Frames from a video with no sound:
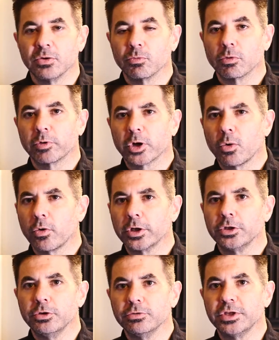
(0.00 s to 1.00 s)
were
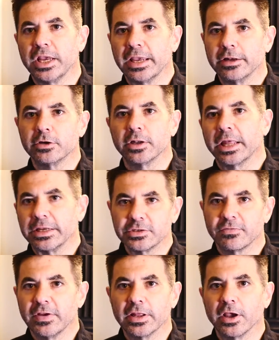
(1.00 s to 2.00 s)
recorded using
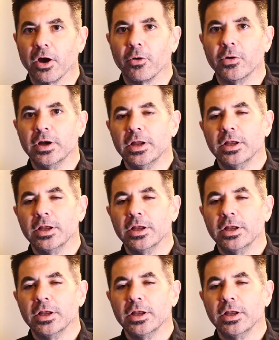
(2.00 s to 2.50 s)
interlaced video.